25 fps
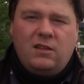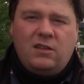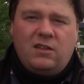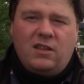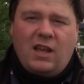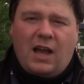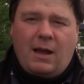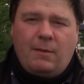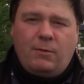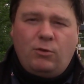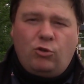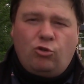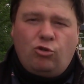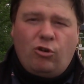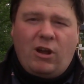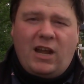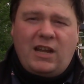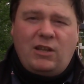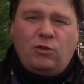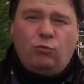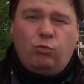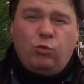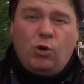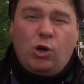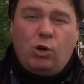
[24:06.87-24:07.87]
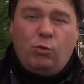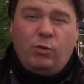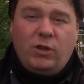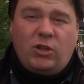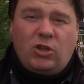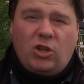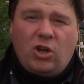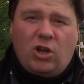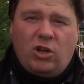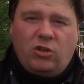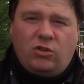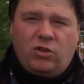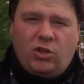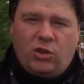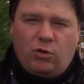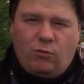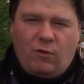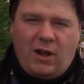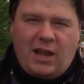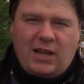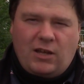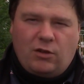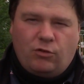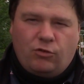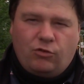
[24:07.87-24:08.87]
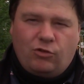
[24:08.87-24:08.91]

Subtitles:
Sim0nTrains will return to the rails.